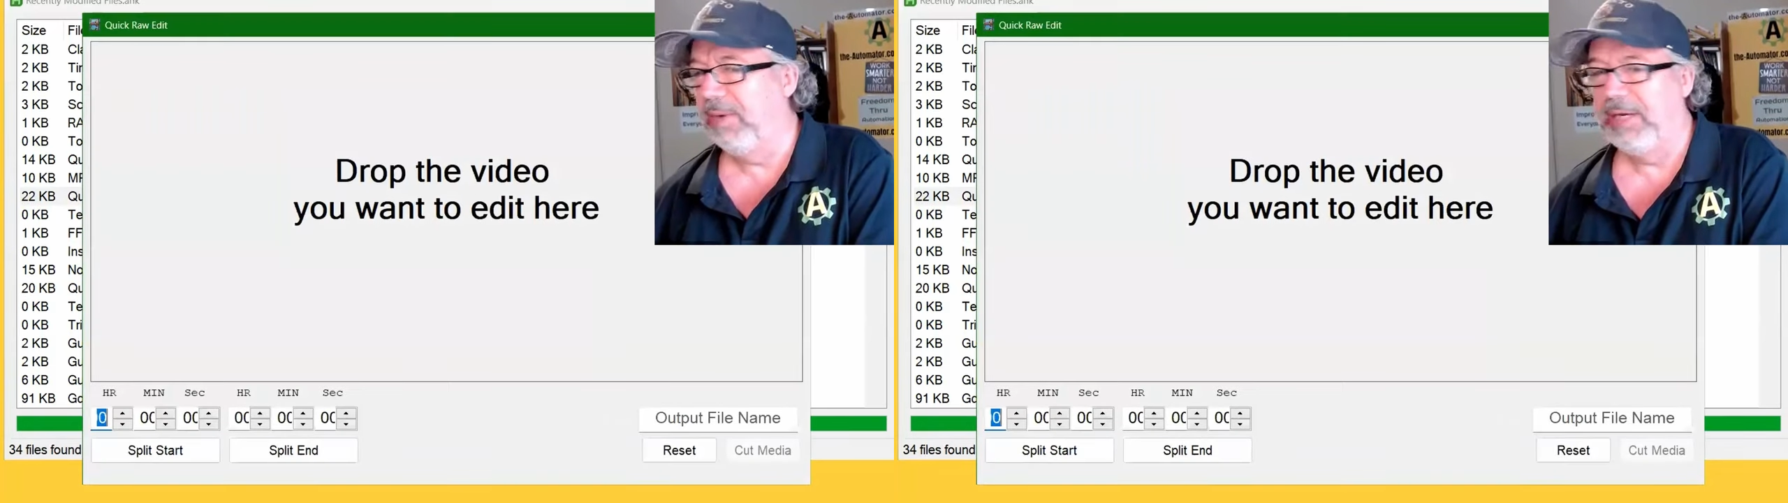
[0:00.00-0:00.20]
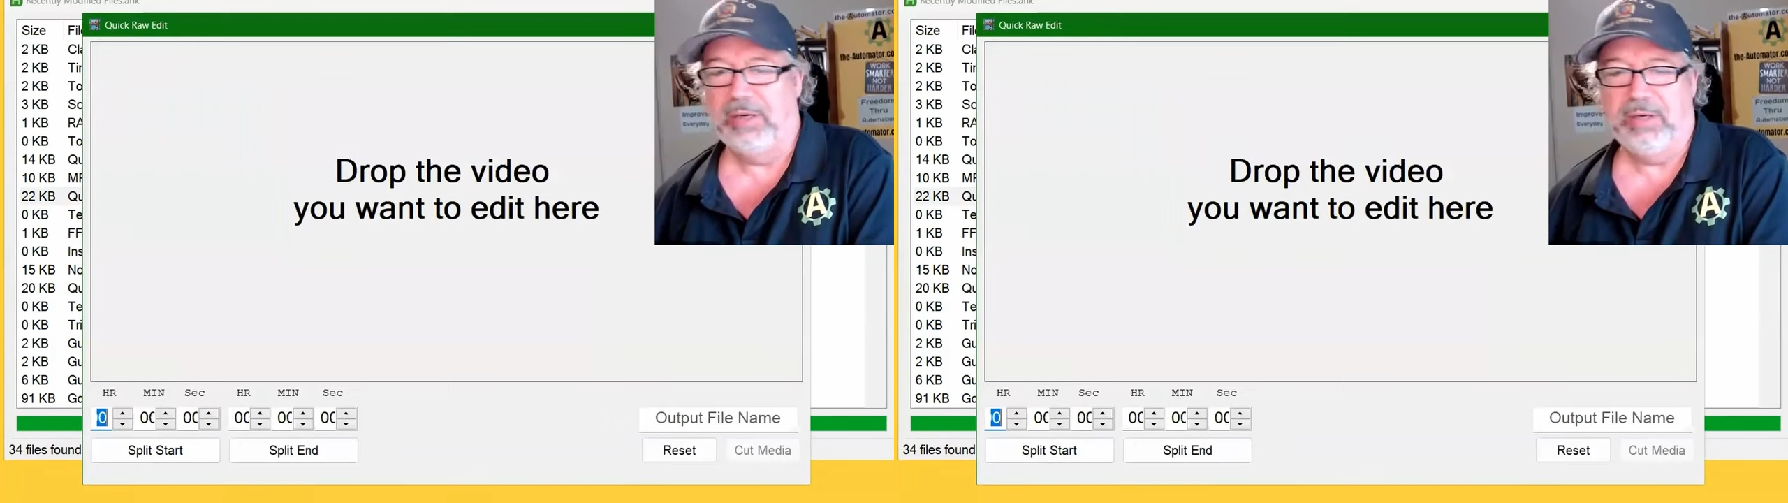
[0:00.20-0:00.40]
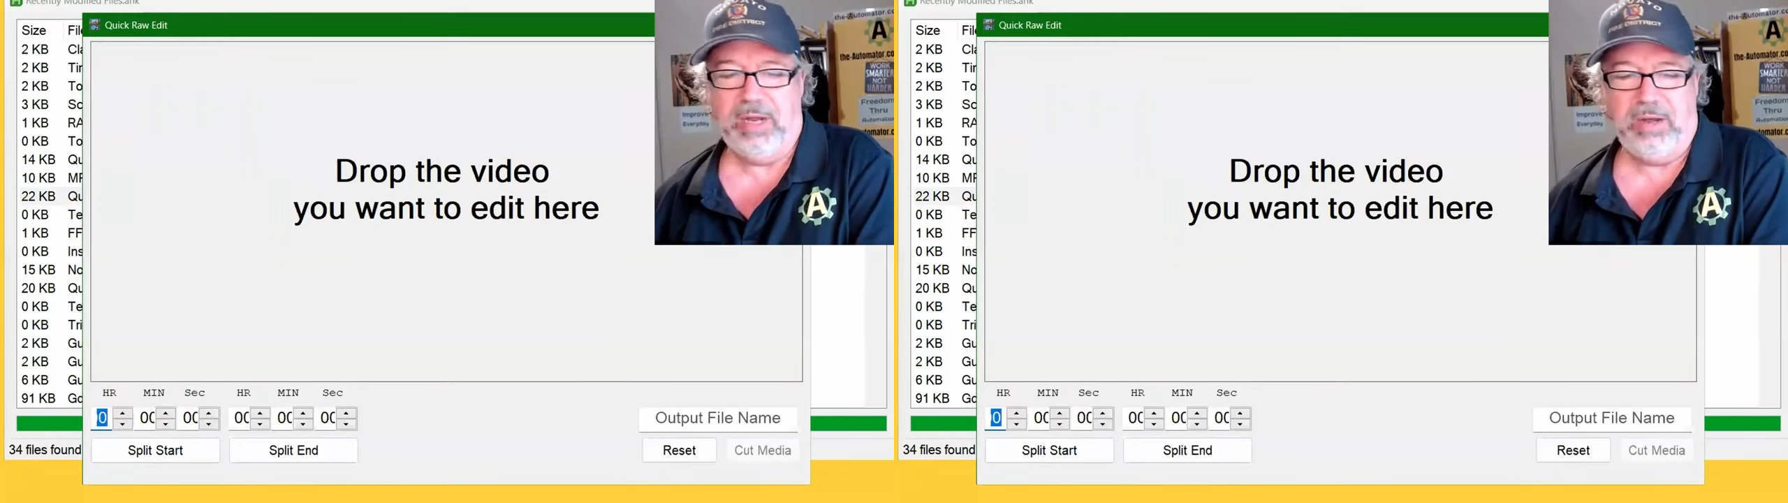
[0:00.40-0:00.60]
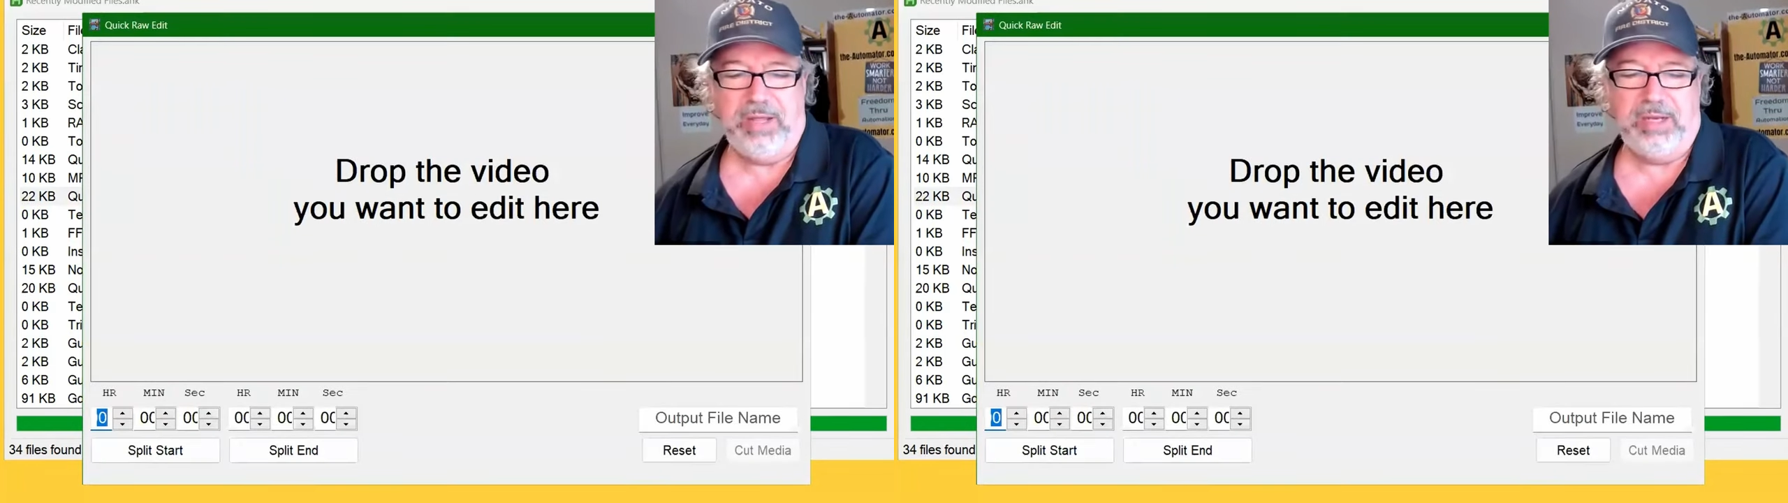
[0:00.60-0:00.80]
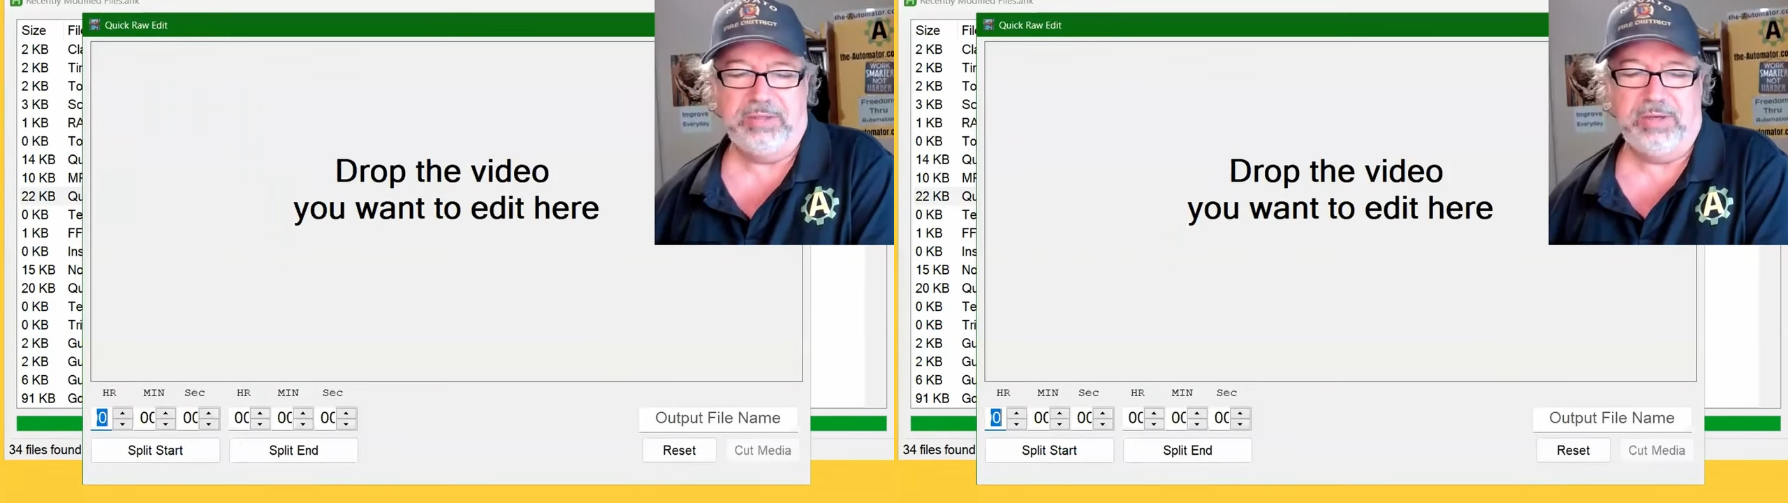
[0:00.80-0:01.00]
render.
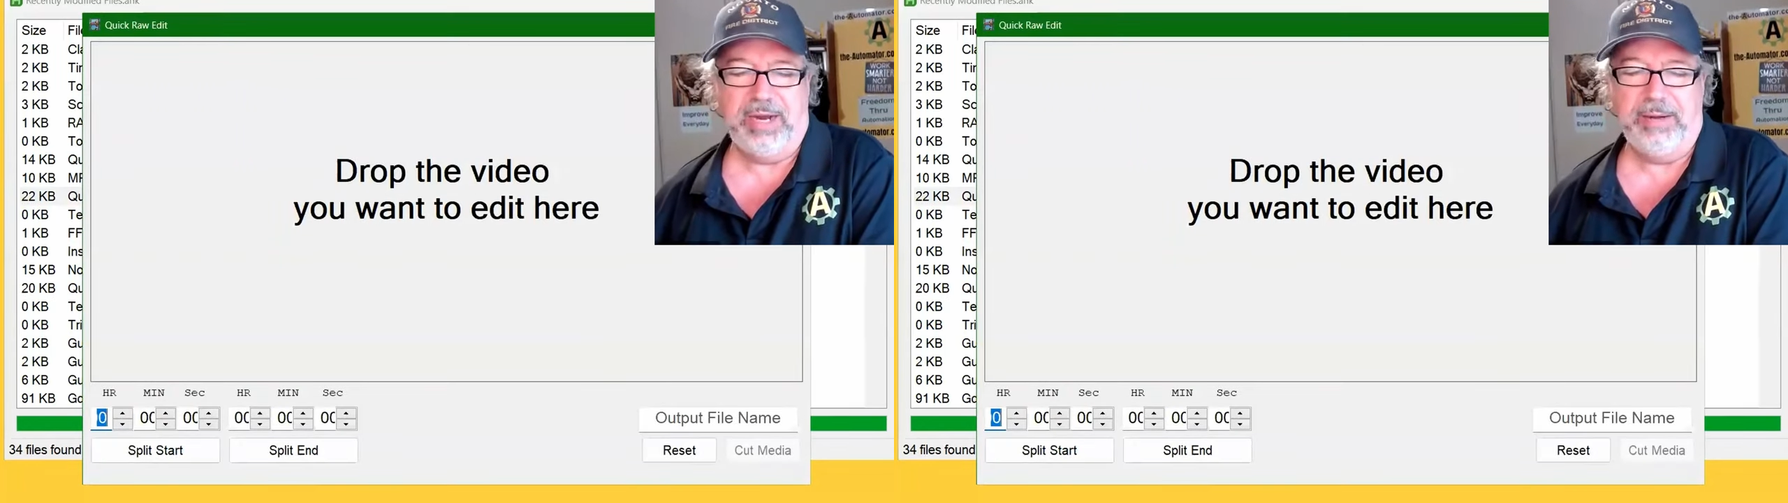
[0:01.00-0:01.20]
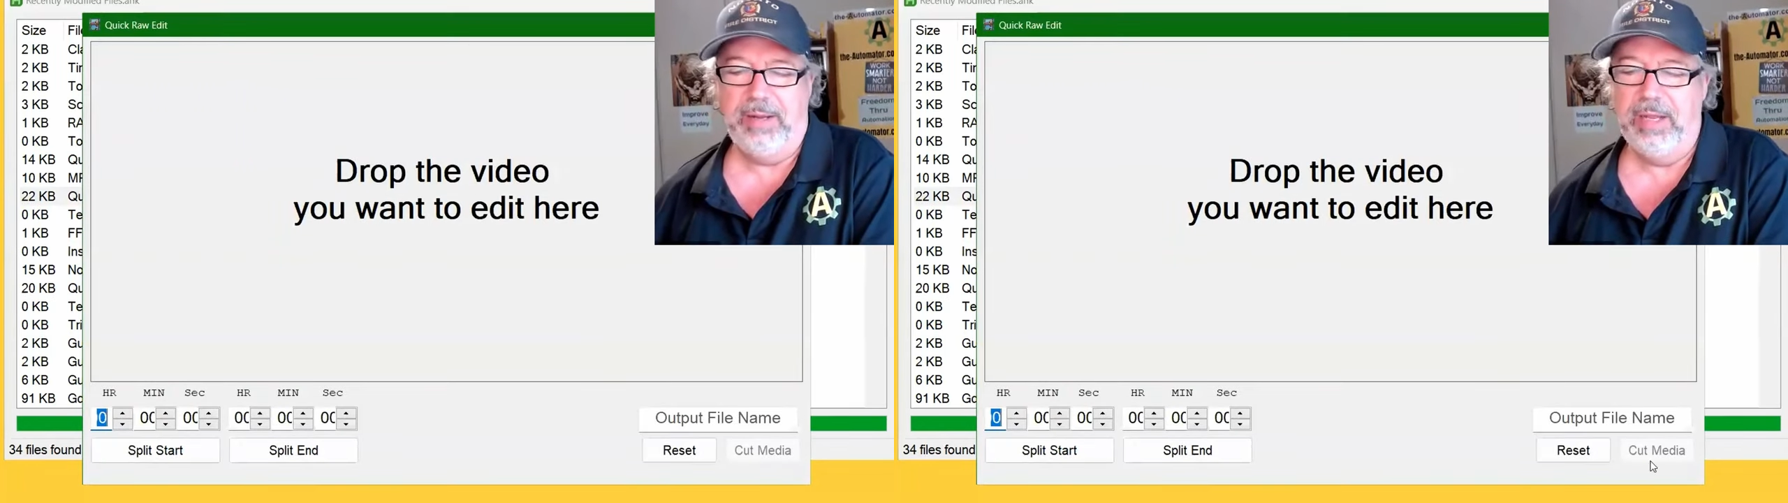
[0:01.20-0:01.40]
Oh, that looks all right.